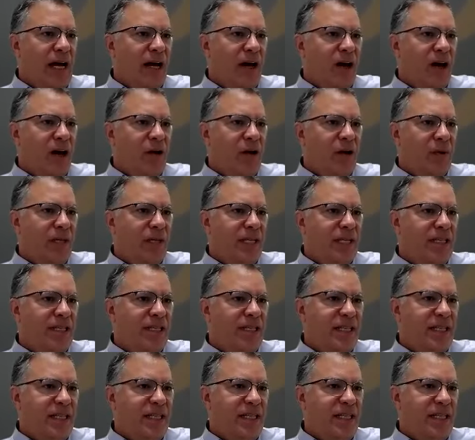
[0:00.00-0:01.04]
are we
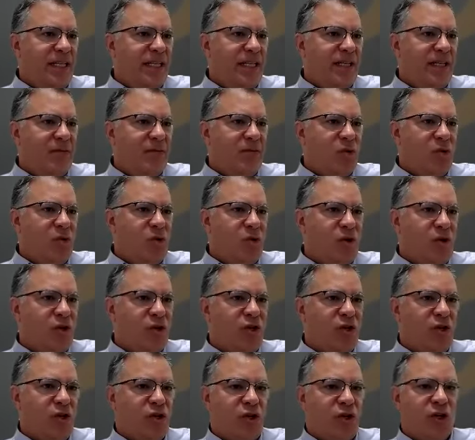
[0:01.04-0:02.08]
seeing more
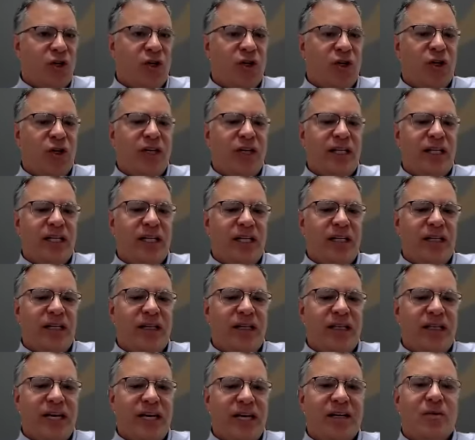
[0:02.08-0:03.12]
churn in
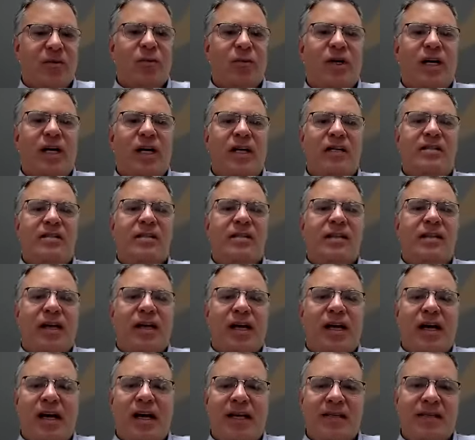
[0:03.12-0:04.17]
the enterprise
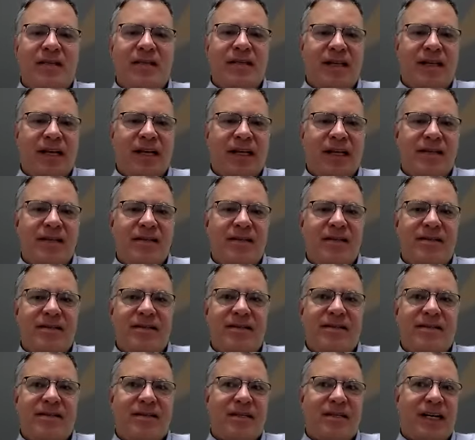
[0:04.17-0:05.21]
clients than
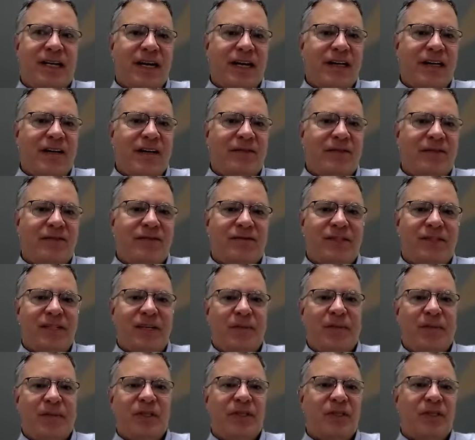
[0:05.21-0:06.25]
is kind of
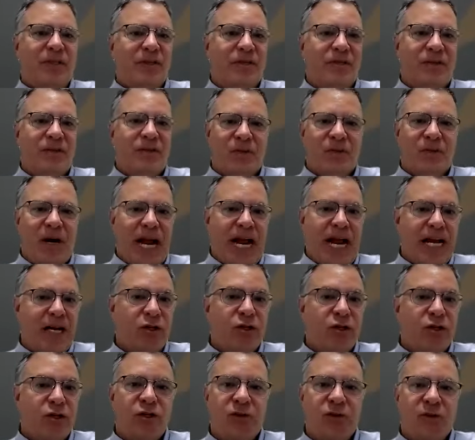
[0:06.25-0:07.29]
typical of the
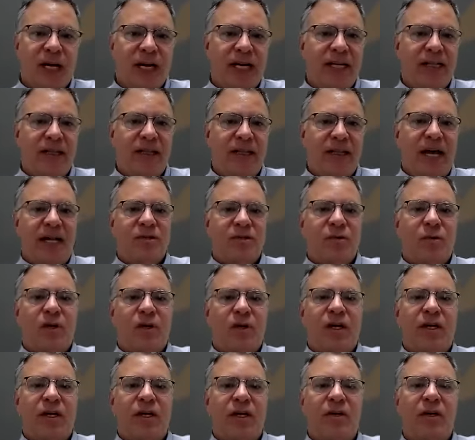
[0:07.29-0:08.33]
range, right? That's
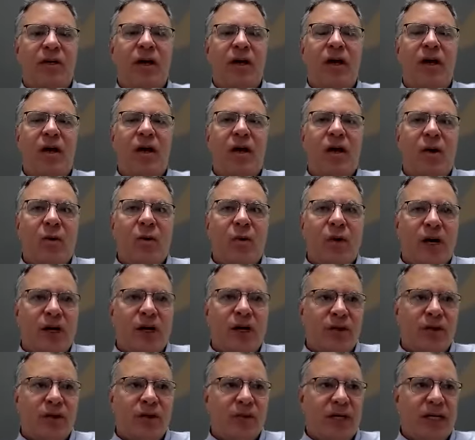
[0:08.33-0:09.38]
where you
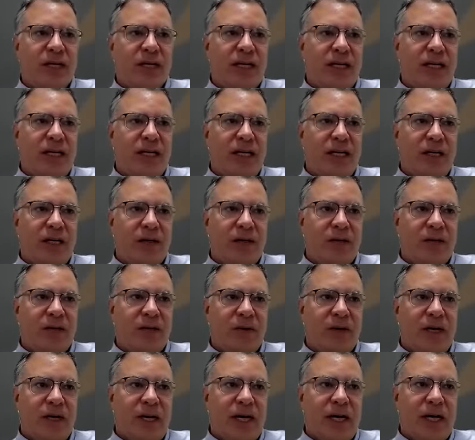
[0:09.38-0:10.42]
want
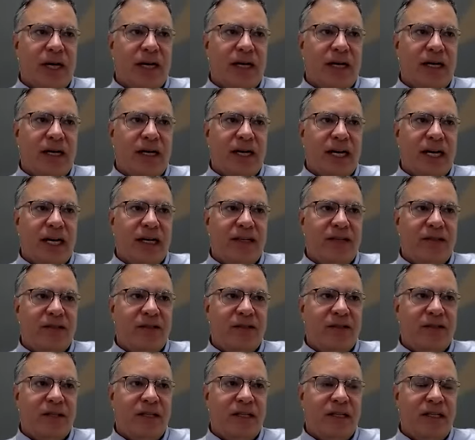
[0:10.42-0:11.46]
to, and
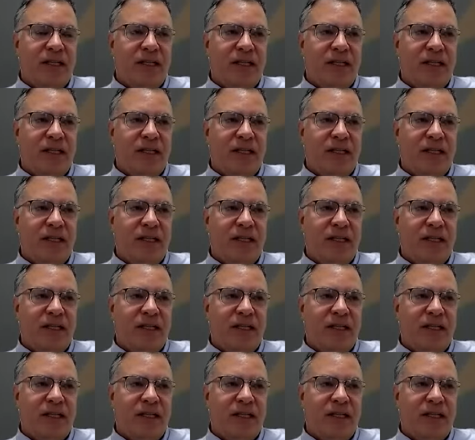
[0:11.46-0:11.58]
it's